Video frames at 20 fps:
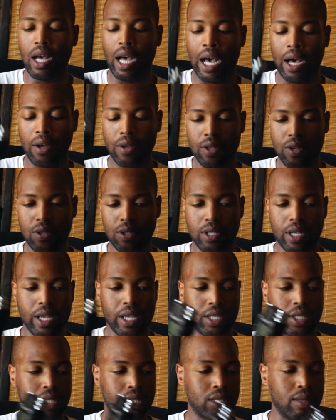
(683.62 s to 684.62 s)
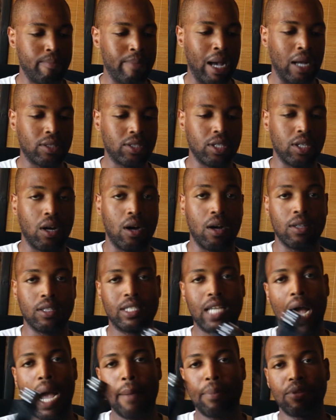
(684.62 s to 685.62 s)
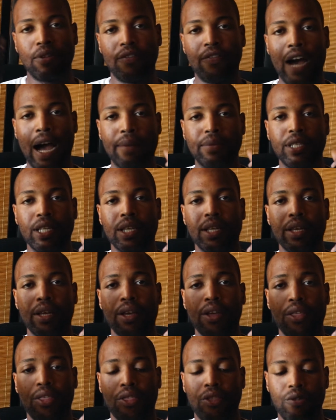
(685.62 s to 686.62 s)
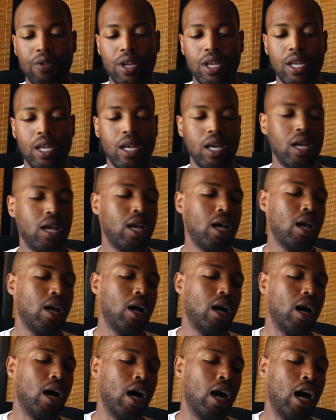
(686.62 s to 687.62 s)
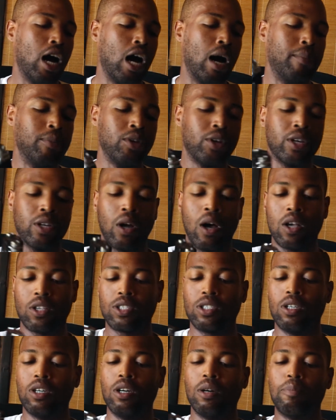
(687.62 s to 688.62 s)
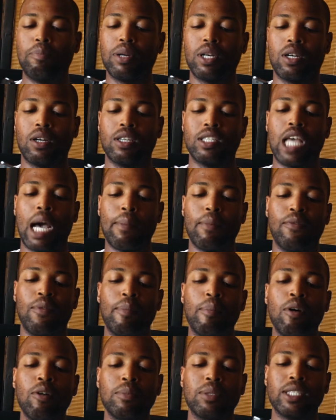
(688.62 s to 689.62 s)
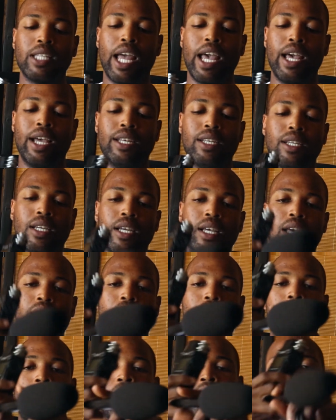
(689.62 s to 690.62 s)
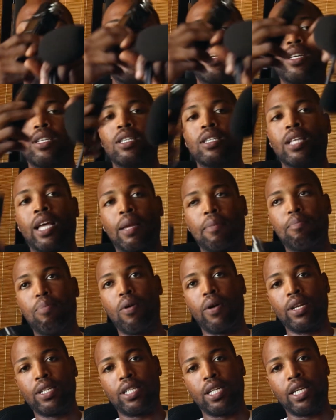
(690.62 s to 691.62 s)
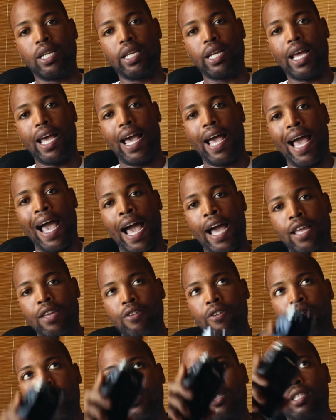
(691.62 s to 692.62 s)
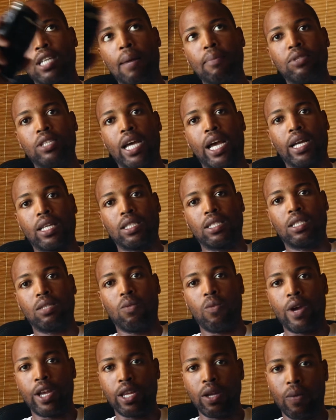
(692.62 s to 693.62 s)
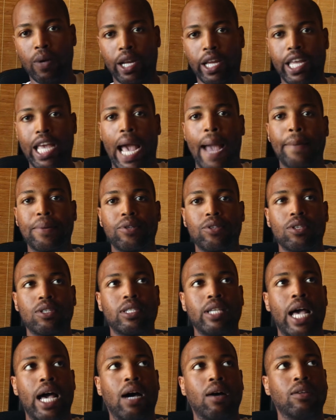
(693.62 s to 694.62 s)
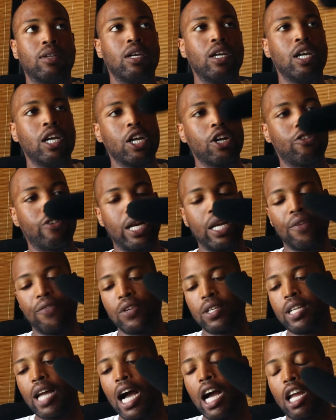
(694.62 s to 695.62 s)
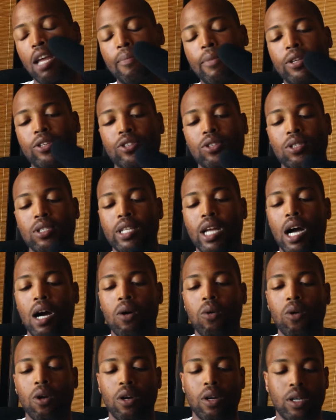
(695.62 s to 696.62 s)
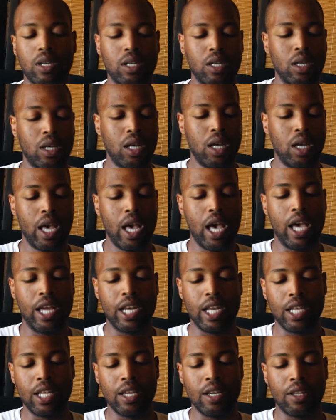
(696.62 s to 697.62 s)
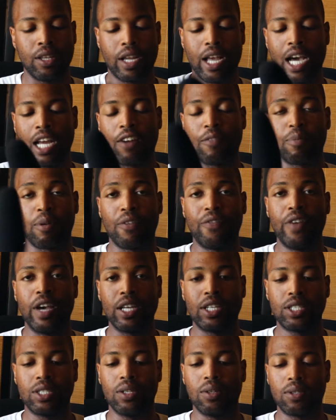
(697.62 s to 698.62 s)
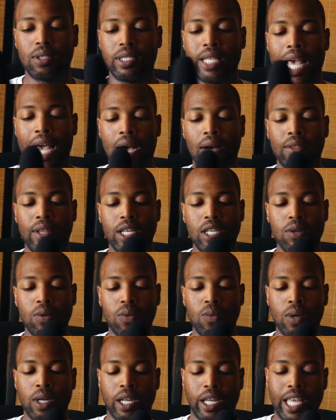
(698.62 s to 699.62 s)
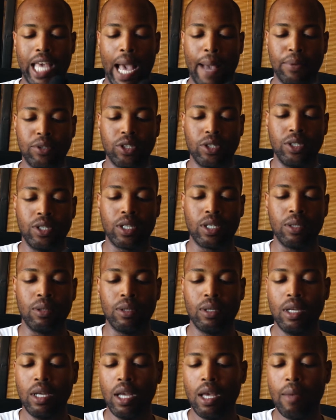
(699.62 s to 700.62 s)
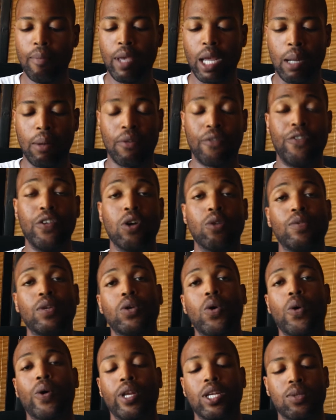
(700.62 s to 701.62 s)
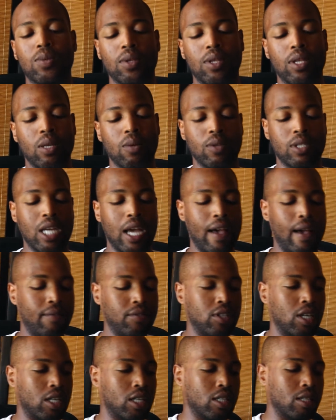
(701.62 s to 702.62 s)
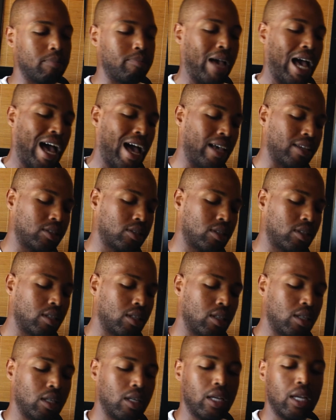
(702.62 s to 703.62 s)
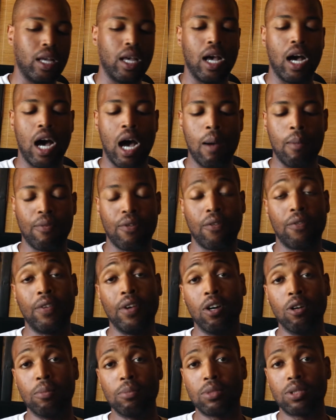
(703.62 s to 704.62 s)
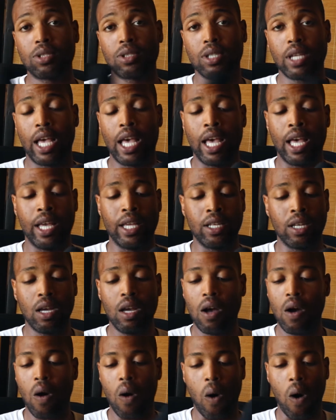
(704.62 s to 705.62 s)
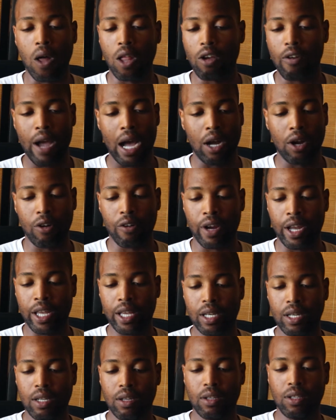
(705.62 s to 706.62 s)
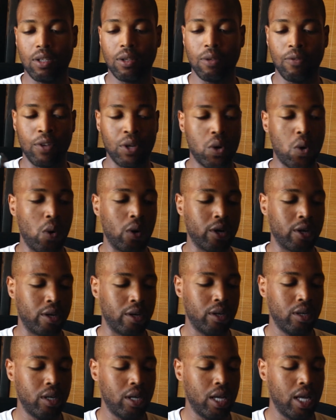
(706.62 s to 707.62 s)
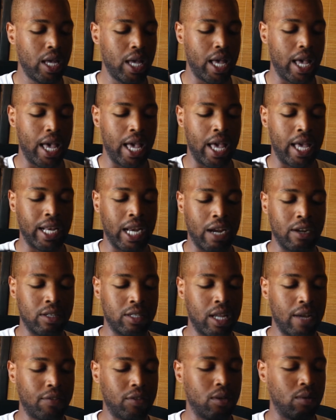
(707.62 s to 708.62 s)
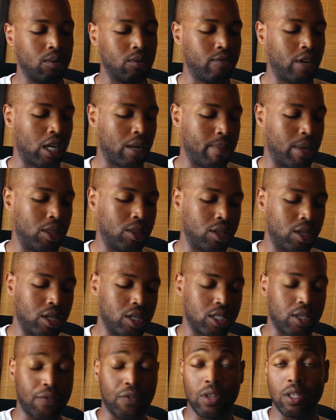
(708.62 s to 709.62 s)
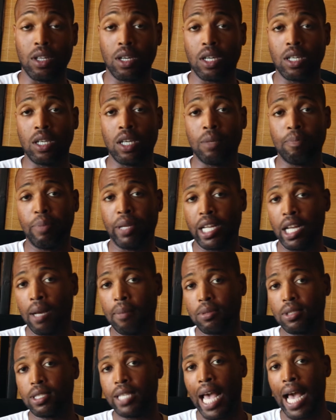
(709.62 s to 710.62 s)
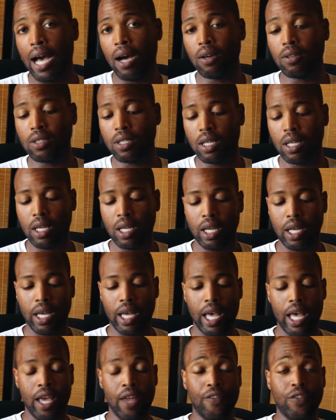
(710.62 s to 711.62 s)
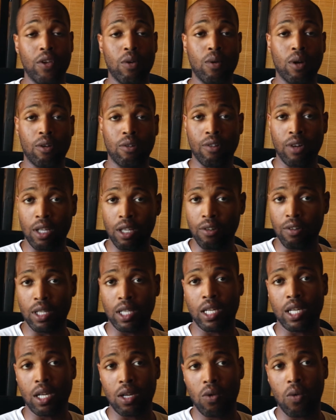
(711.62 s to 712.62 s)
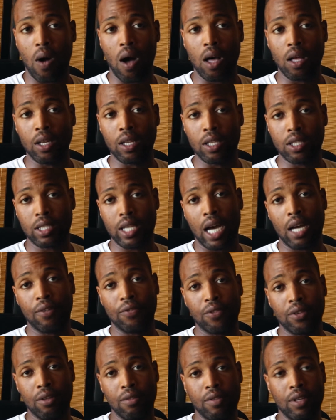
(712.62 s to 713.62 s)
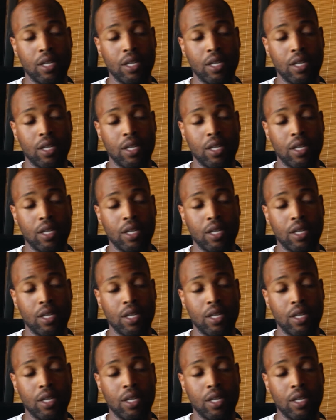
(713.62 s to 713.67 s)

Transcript: I'll use this mounted on top of the 5D3. You can also put it on top of a boom stand, and you can like point it at your subject where you want to capture the sound. Great for documentary style work and any other kind of professional sound that you would want to capture. You can pick up field recordings with it, which I have done in the past for films, and all around great recorder. And I definitely would recommend these if you're looking to pick up sound and if you want really good quality sound for your